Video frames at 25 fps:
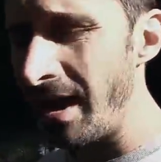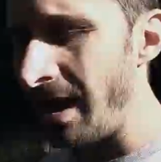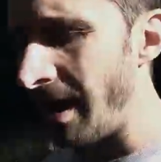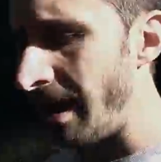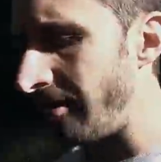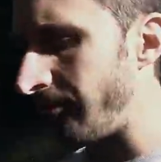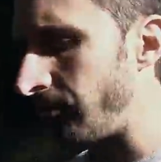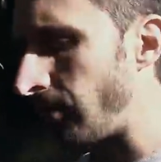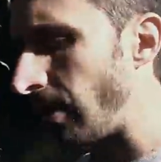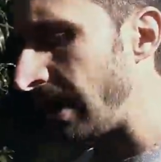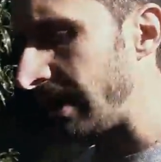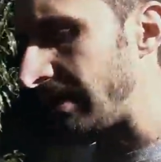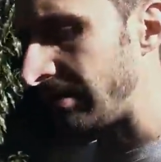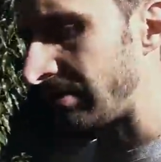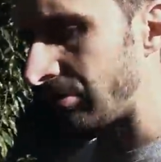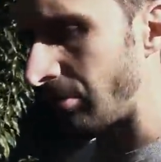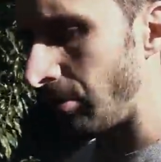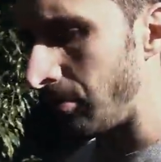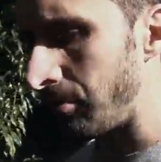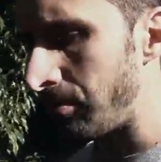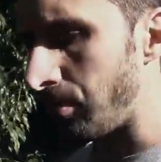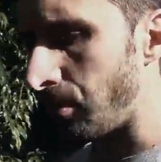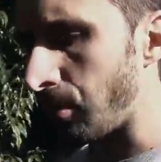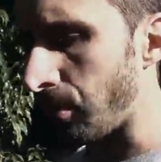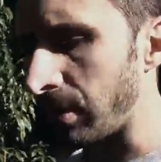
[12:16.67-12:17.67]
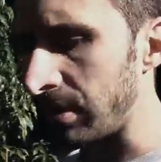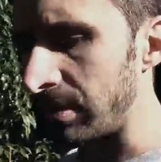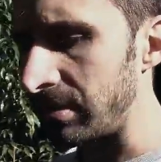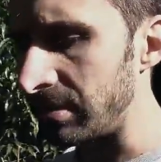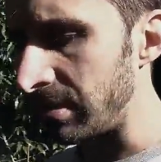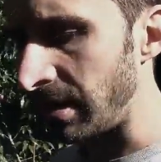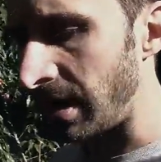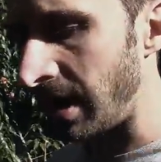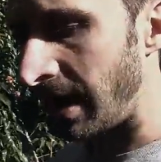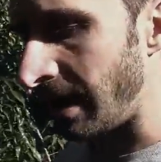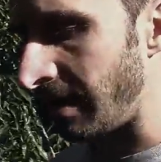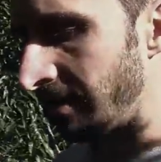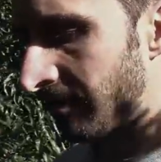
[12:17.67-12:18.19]
of why it's so important to
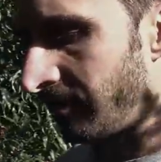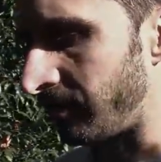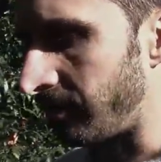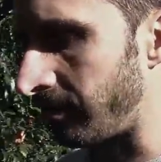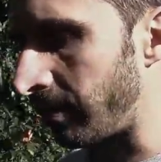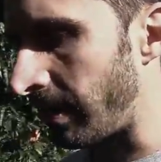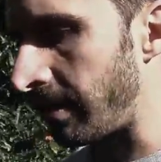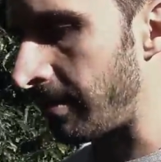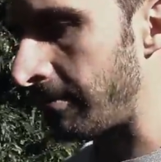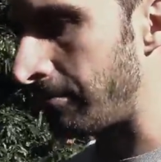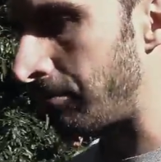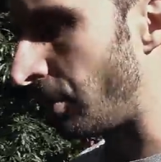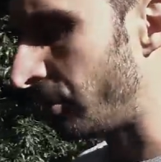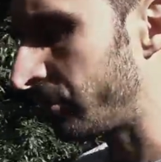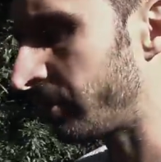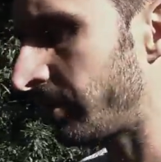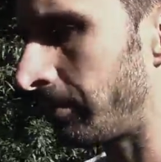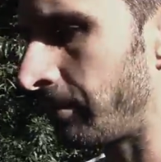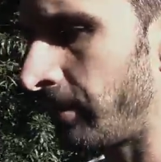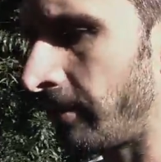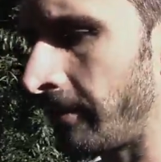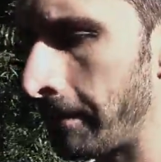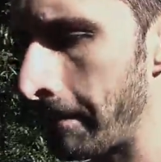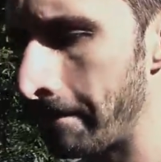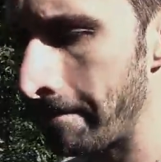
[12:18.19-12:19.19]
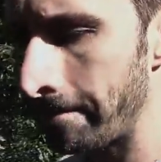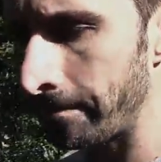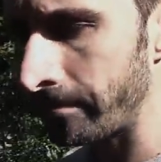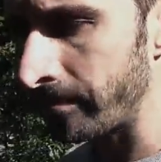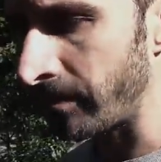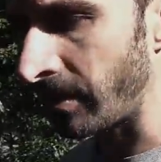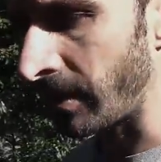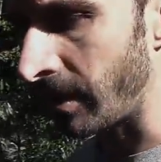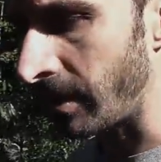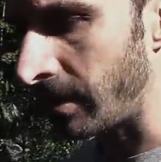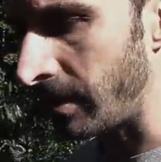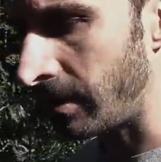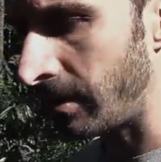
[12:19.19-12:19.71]
have uh, multiple
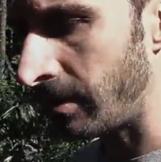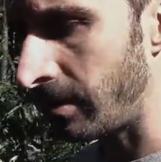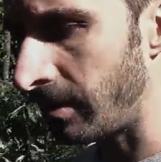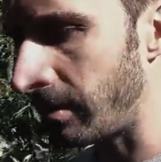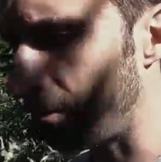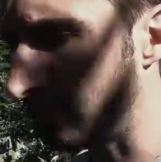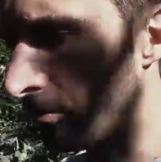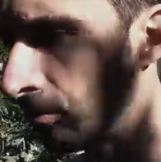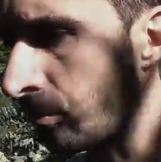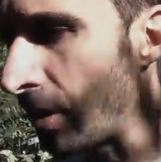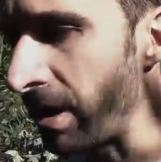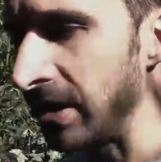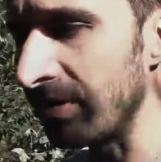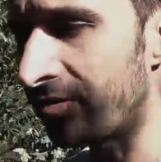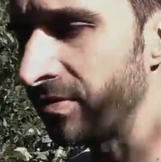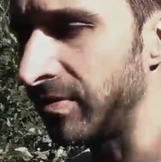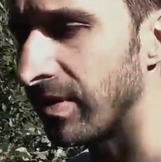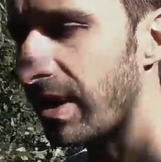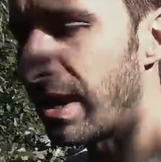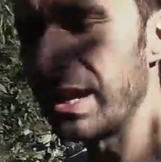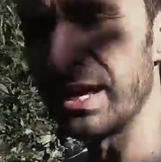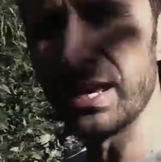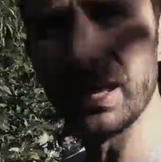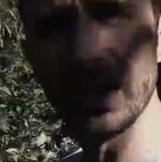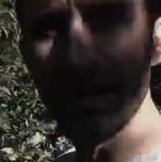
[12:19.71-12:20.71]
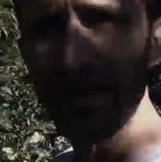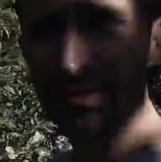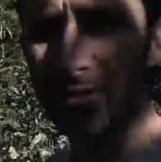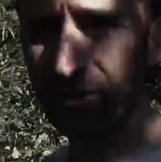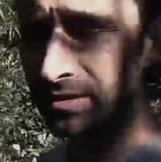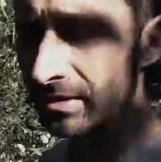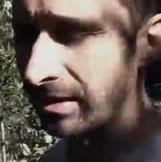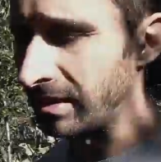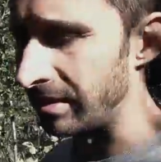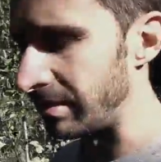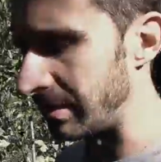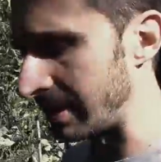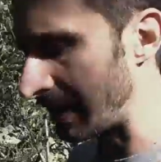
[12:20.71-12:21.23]
uh, ways of getting anything
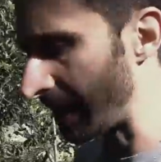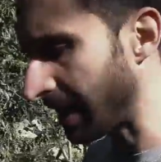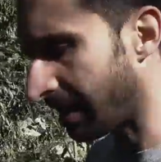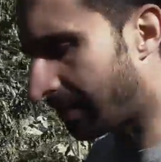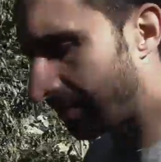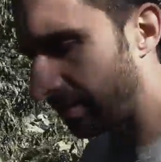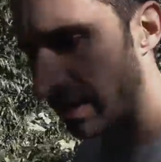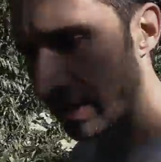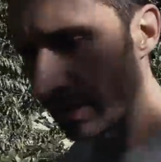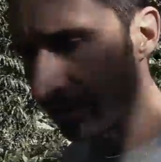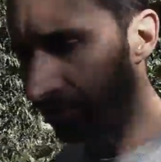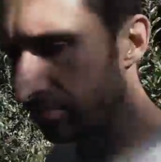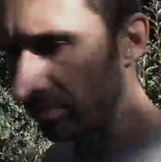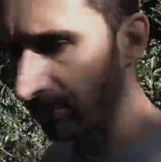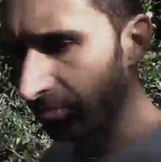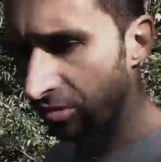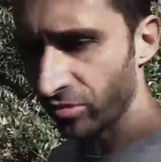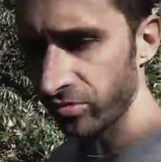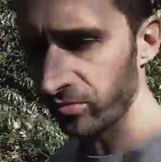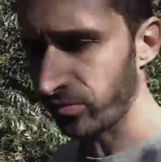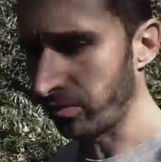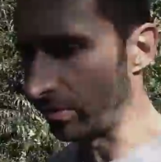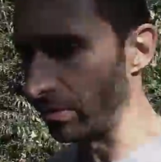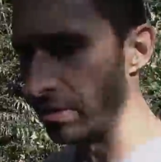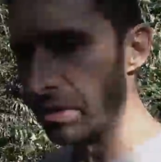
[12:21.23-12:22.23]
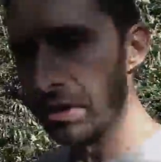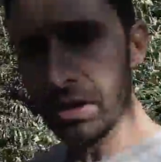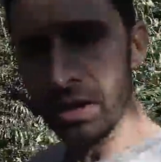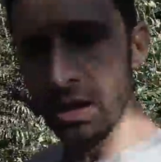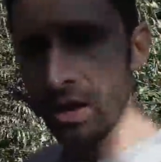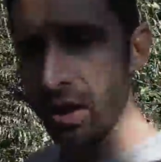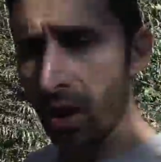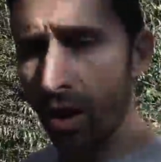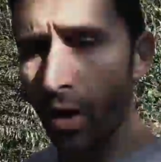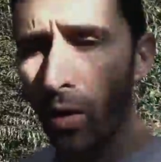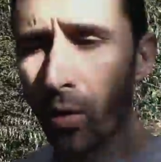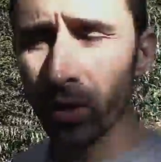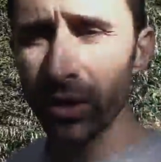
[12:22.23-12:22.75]
done. Again, like just for
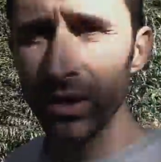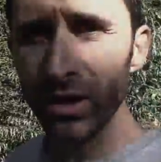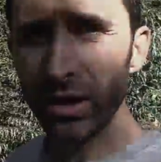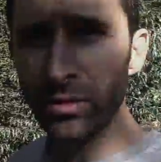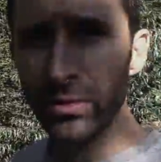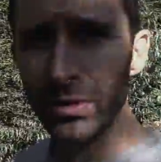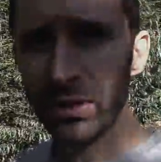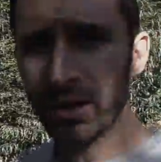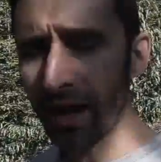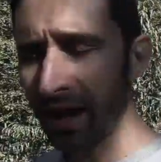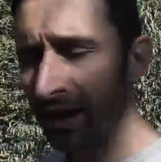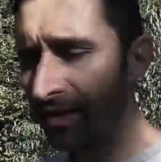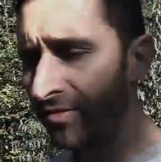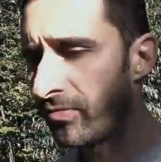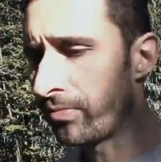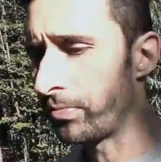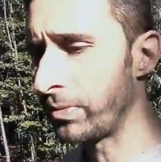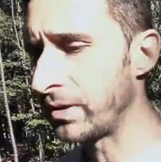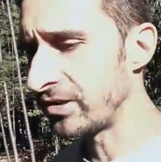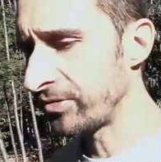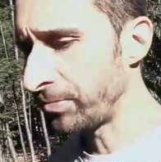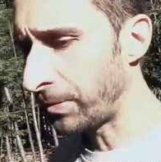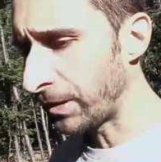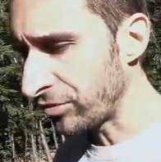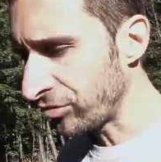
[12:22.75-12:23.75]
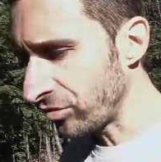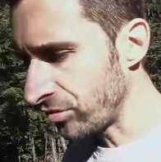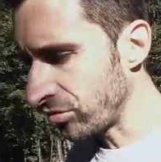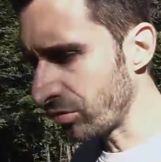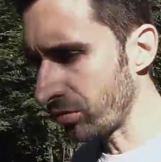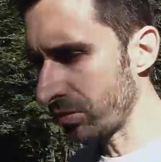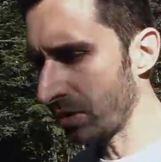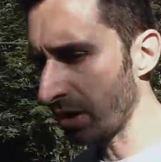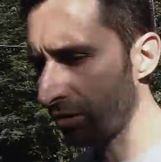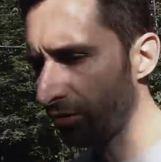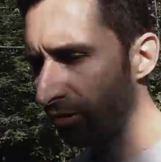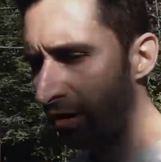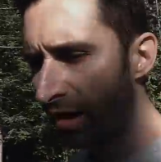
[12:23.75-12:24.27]
ordinary life, but especially
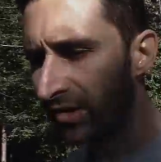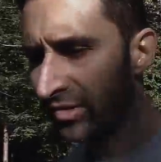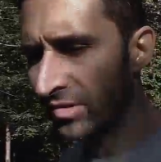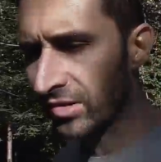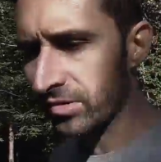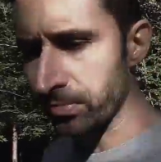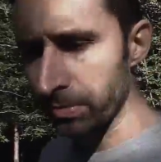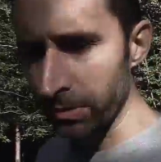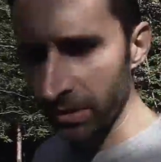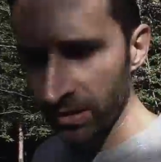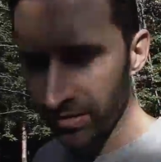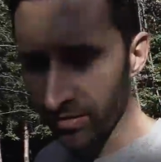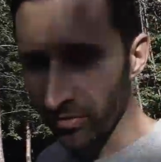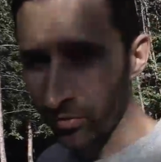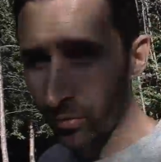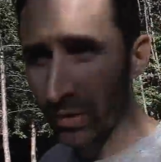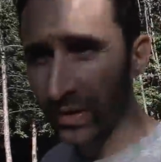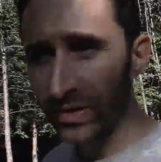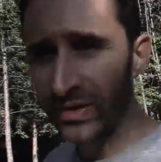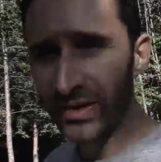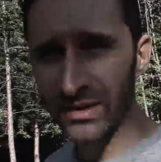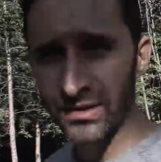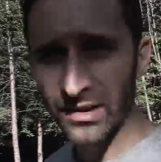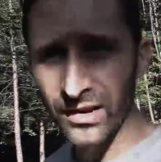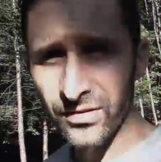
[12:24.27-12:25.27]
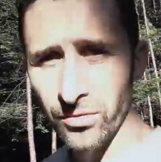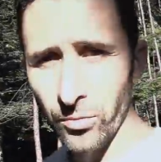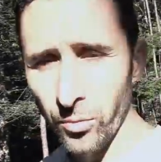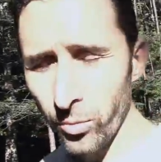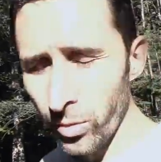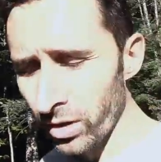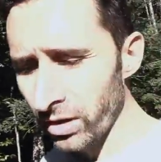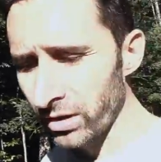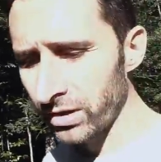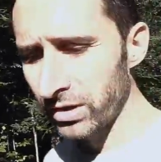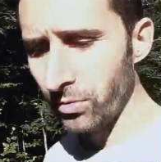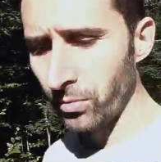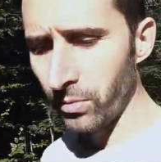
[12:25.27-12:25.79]
during a crisis, because if one thing doesn't
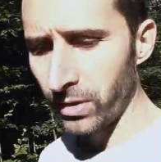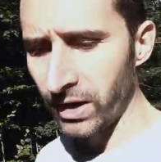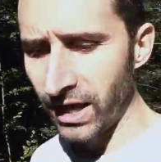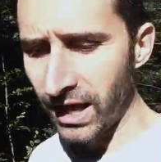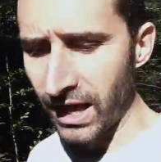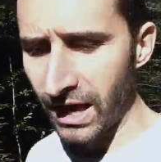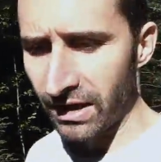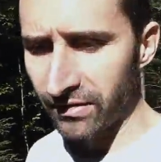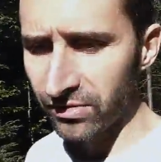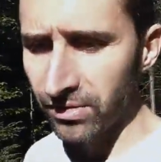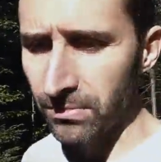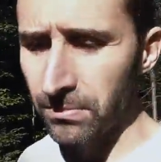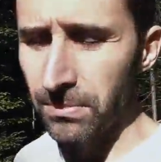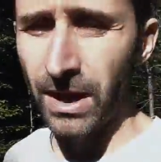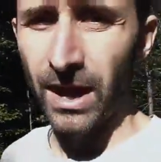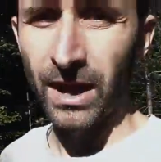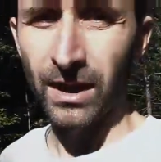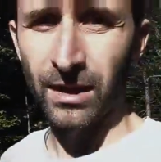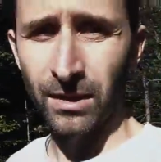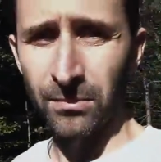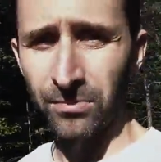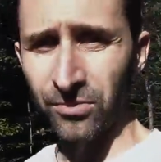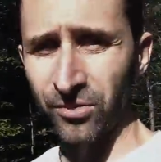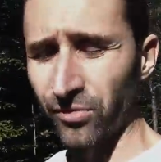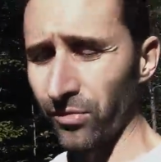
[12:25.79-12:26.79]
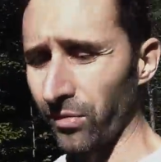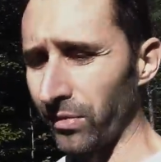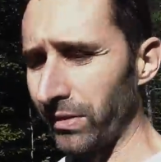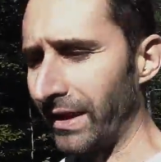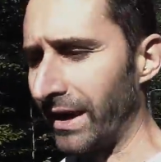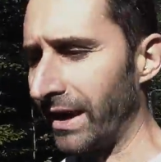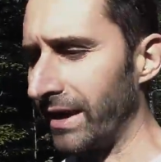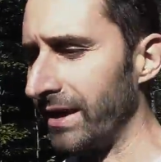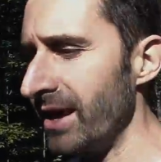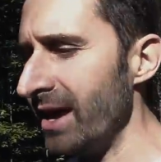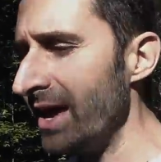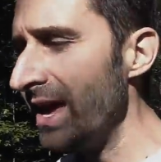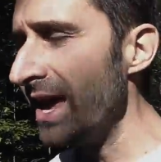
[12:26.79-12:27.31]
work, you want to have some backups for
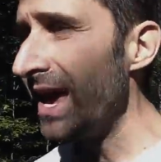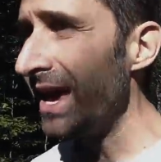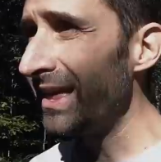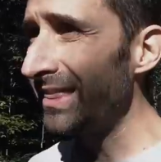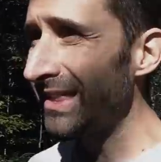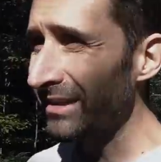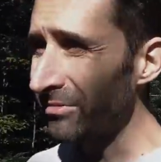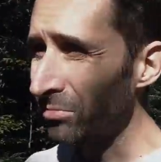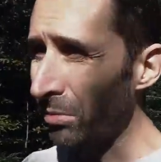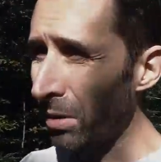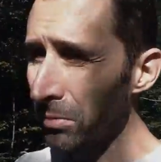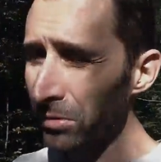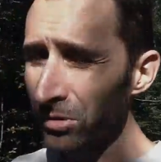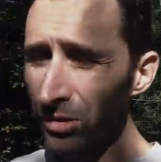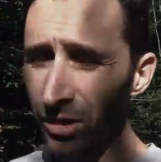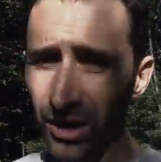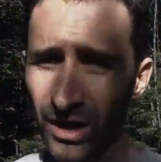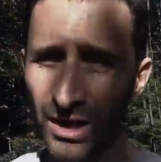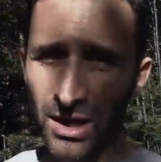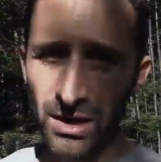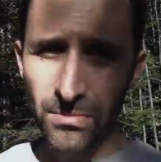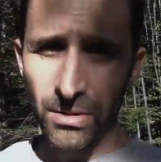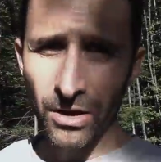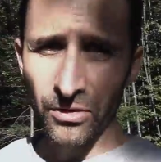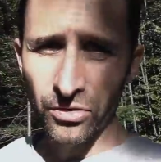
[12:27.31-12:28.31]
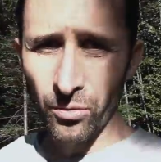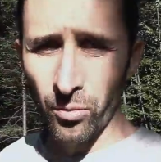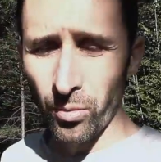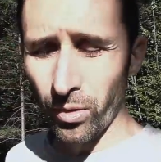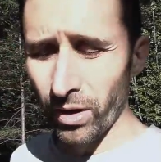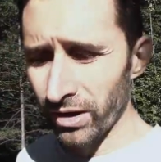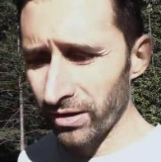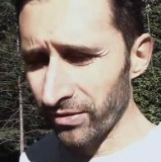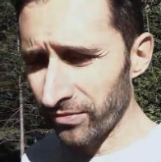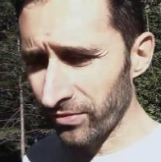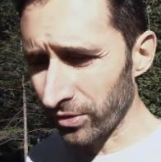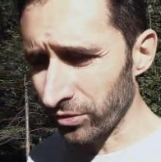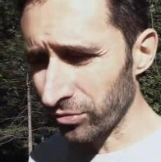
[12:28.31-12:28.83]
that. And that's why we're talking about the
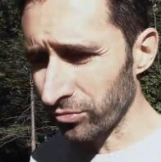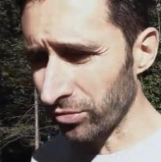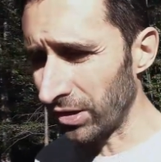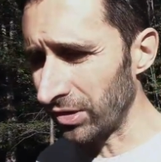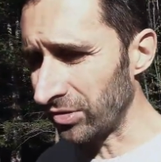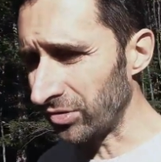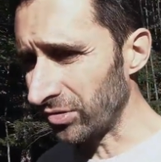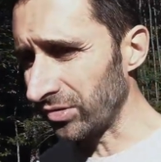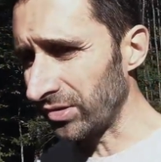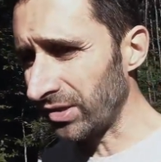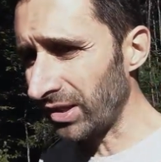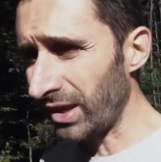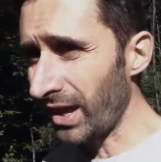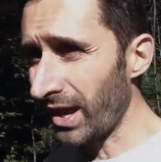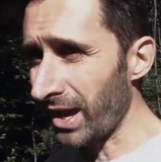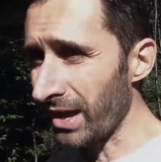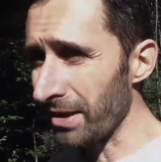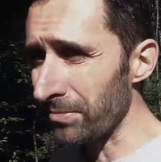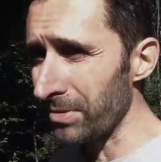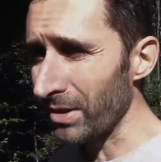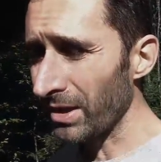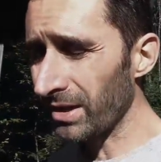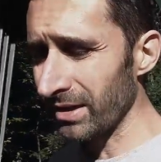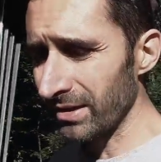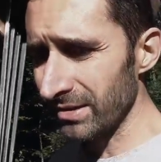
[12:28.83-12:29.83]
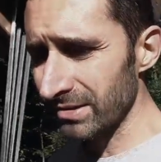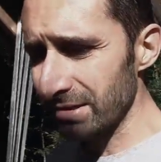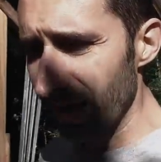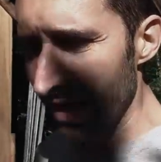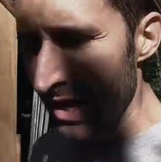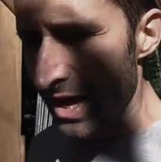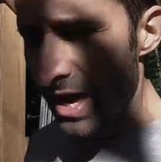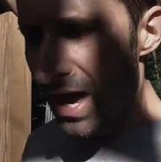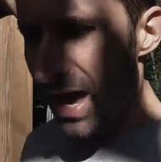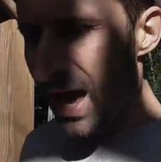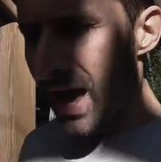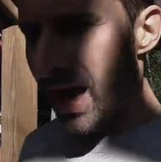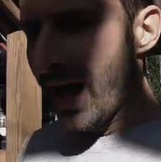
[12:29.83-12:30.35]
water filtration today, because,
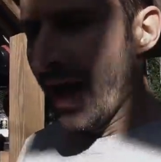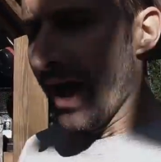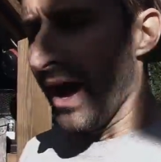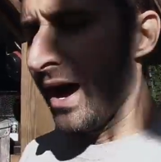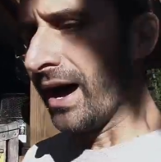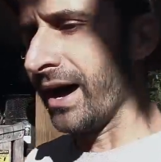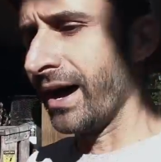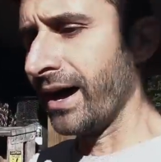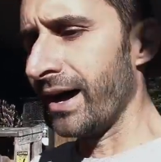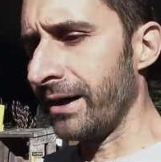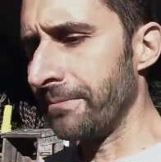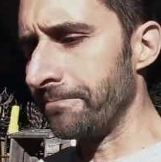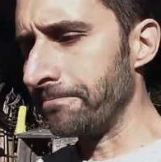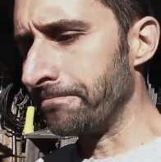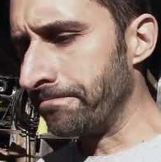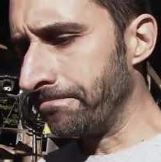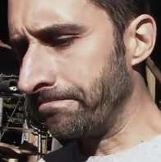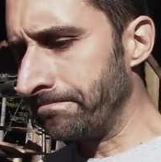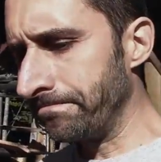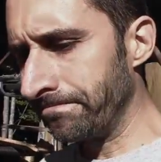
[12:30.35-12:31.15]
um,